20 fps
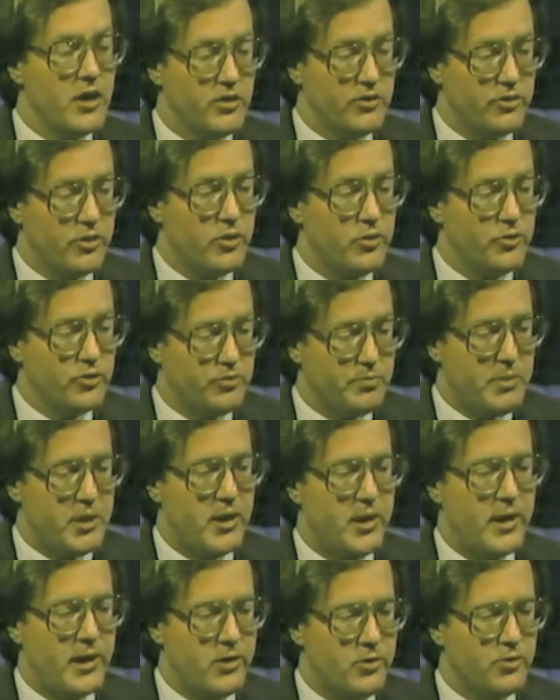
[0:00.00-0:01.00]
So
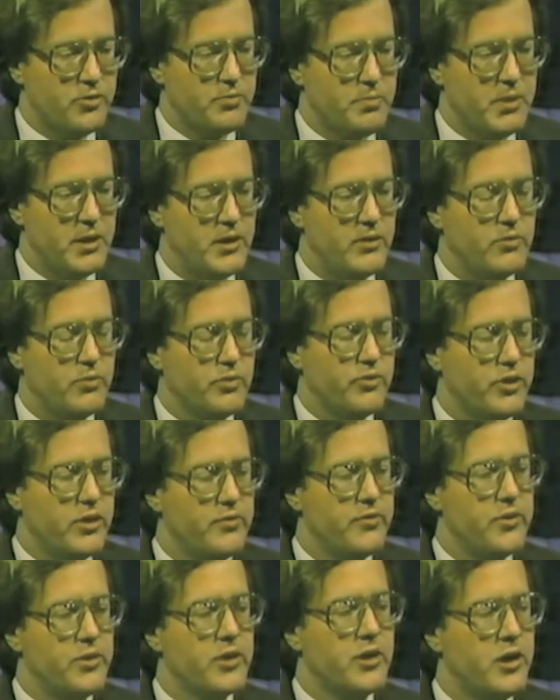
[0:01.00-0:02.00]
Spar Aerospace was
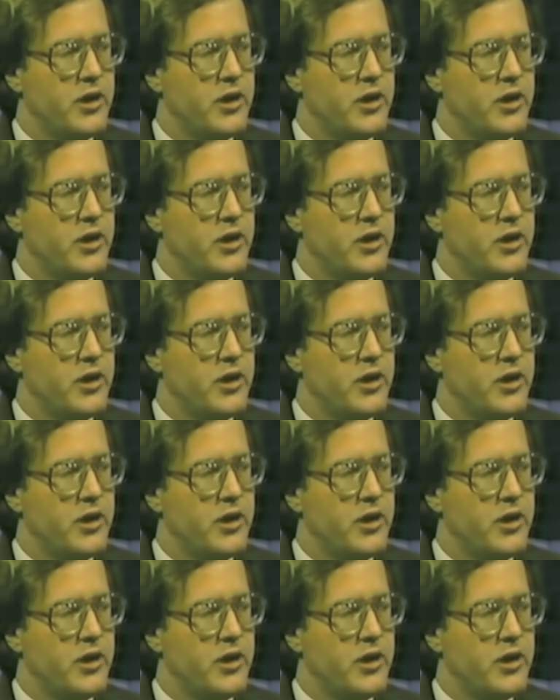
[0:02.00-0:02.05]
given a